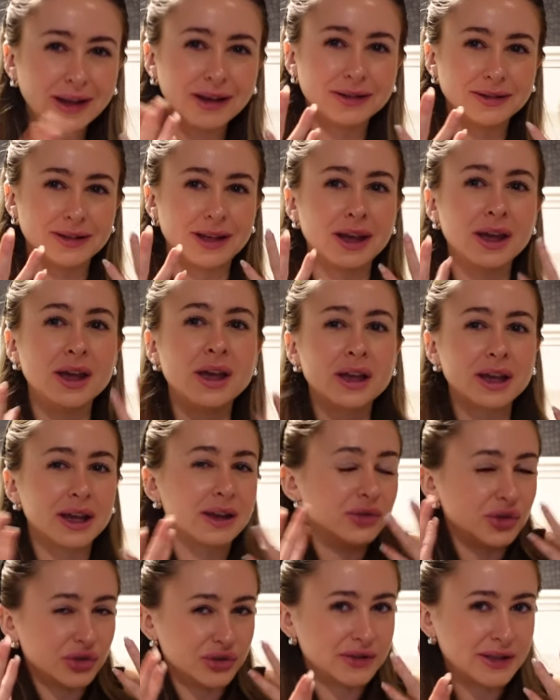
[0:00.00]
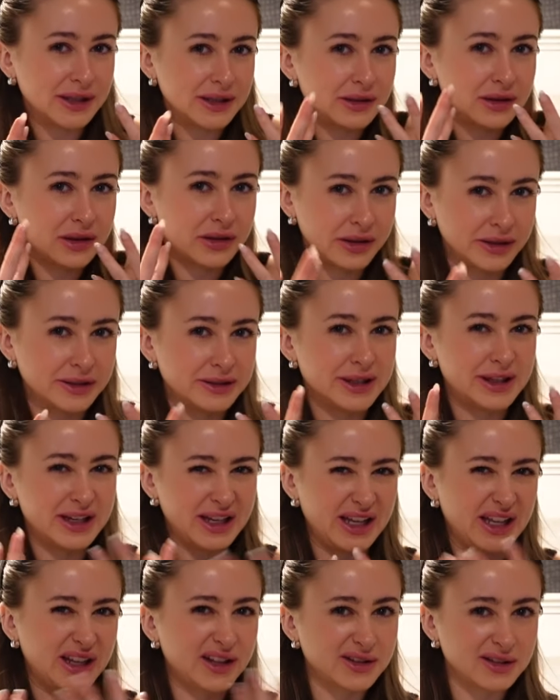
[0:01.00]
it because it gives your skin the things it
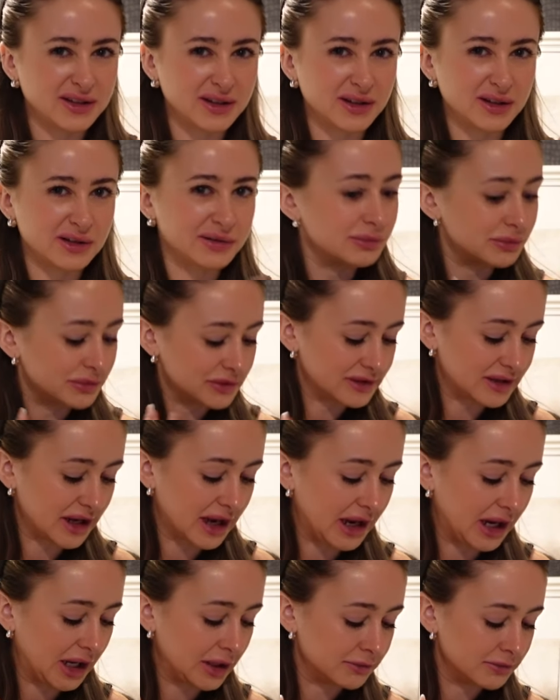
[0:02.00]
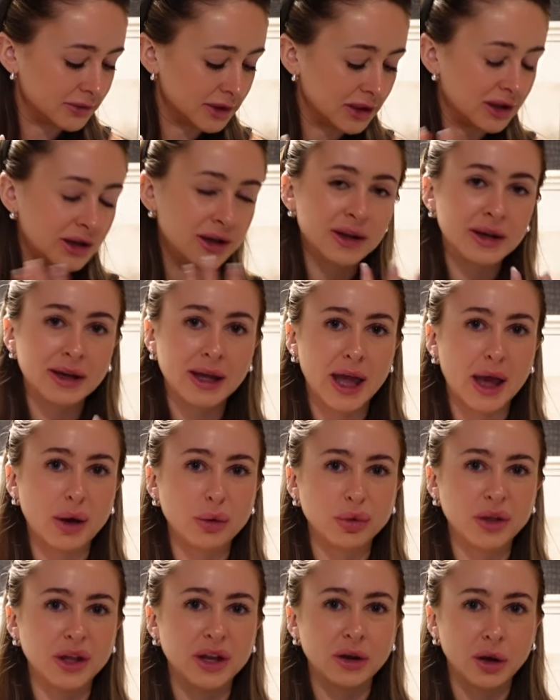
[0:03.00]
needs to stay
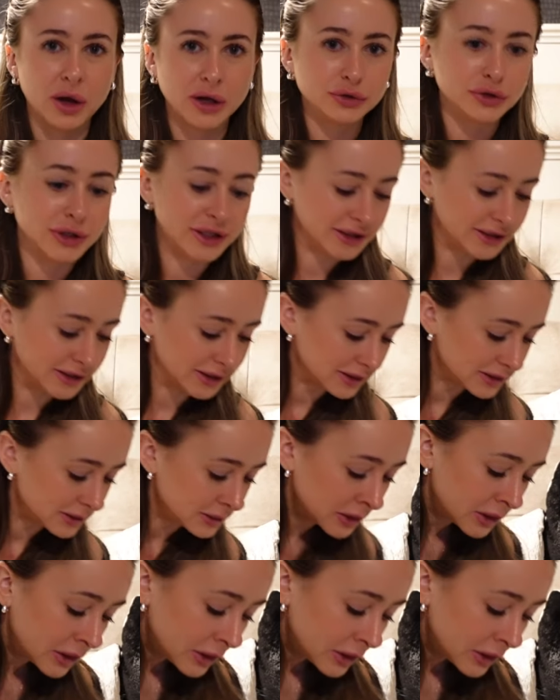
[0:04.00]
healthy and hydrated.